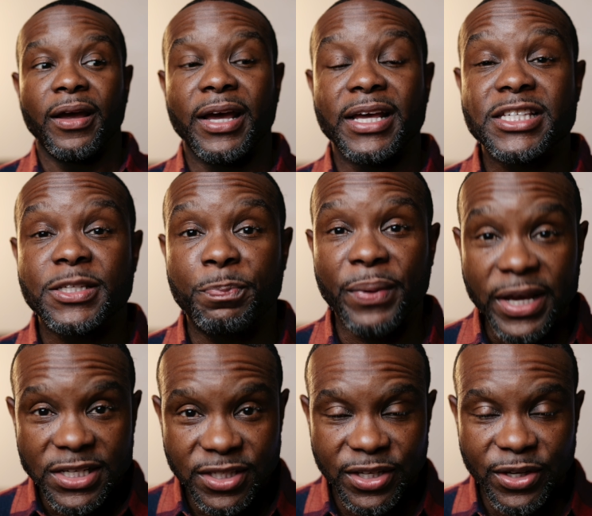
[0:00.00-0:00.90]

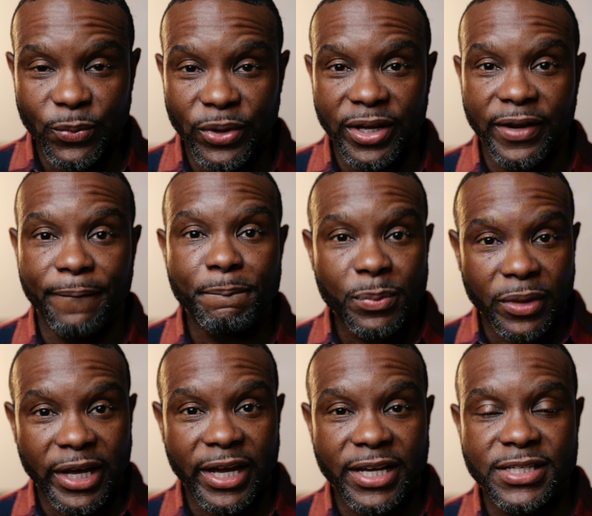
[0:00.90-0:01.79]
especially when,
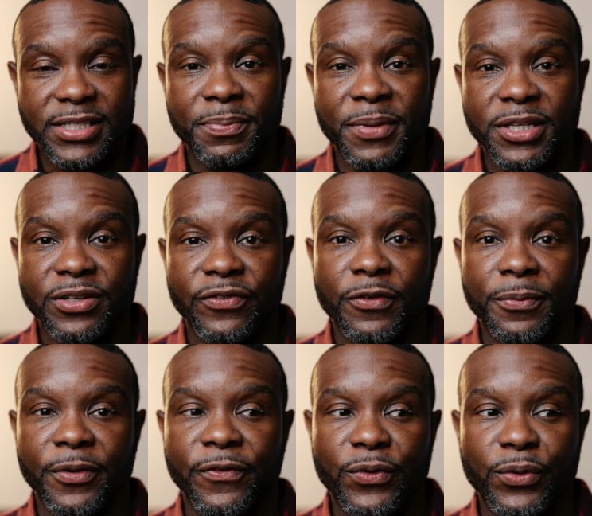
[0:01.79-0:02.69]
like I just mentioned from
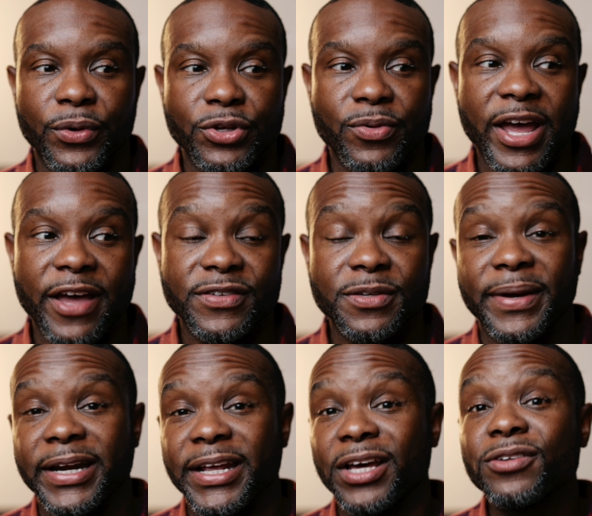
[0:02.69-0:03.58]
before, you have
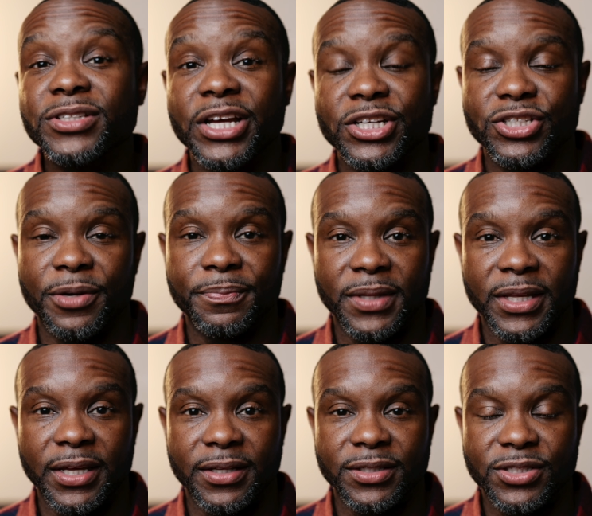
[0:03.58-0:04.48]
somebody else that jumped
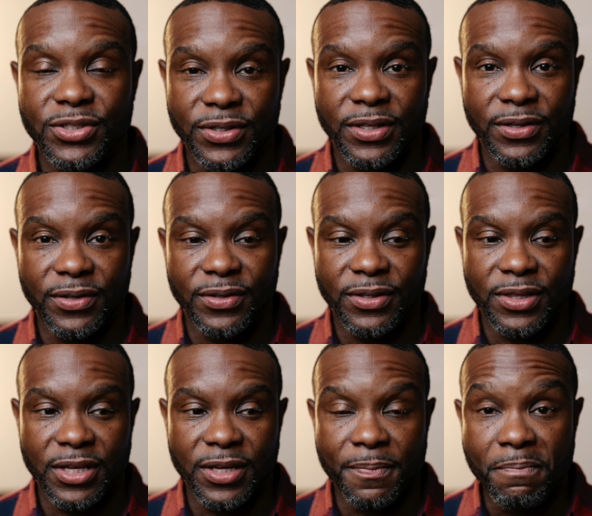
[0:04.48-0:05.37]
into
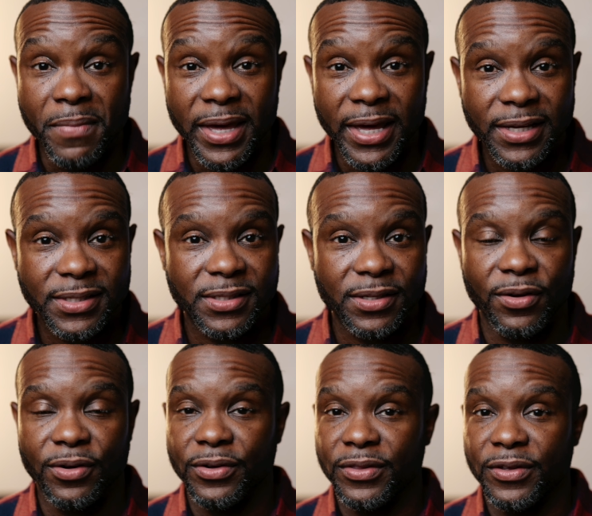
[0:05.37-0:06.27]
the mix
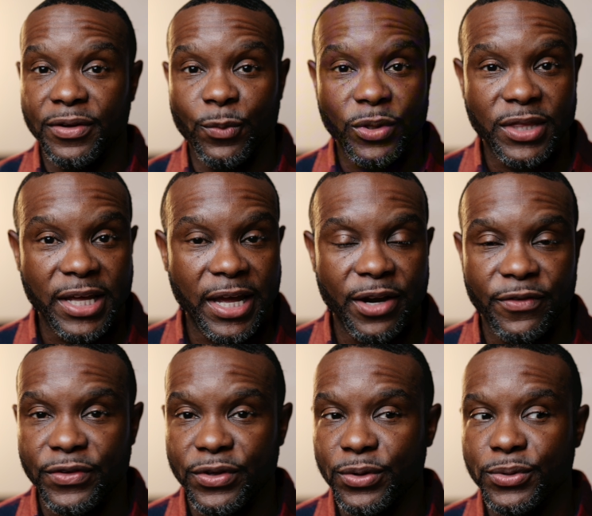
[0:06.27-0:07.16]
or with the
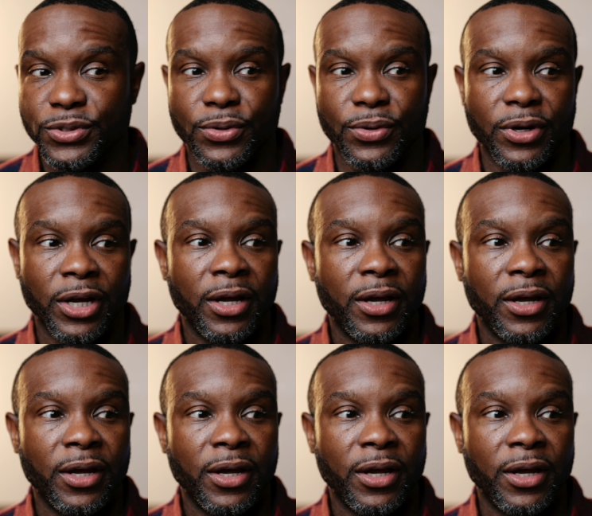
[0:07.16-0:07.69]
interviews, or,